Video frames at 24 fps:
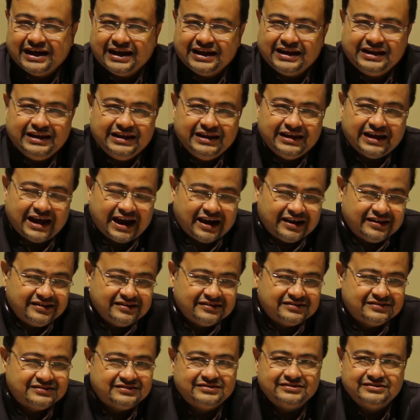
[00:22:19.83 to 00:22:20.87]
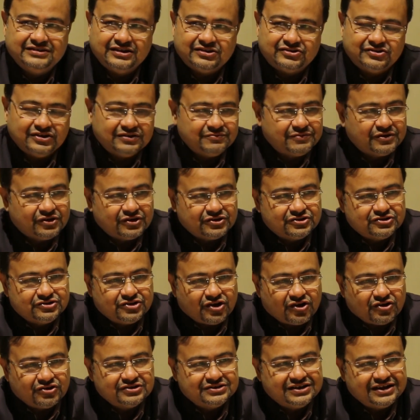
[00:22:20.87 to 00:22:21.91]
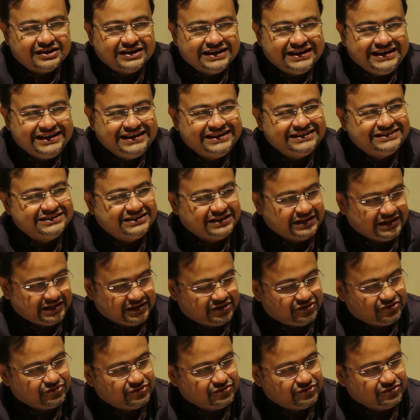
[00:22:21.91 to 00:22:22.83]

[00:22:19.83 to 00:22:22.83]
And he had this because songs are easy